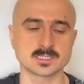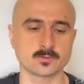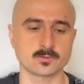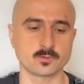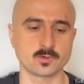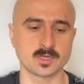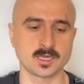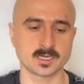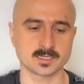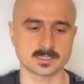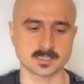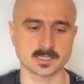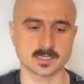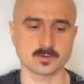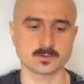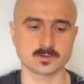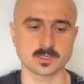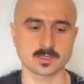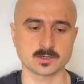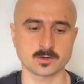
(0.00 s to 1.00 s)
we execute
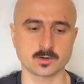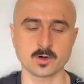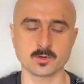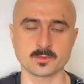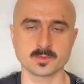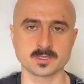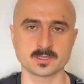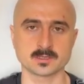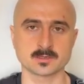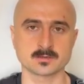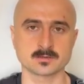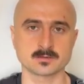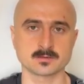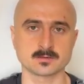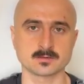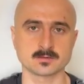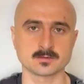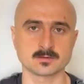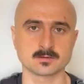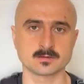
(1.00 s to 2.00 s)
a commit
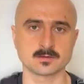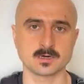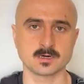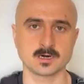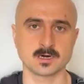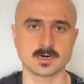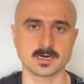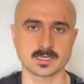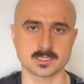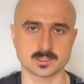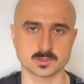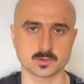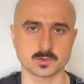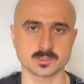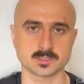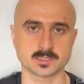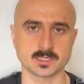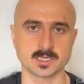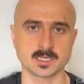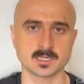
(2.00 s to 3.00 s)
SQL
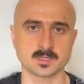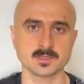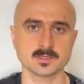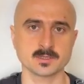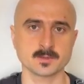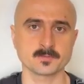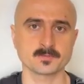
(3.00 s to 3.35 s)
statement,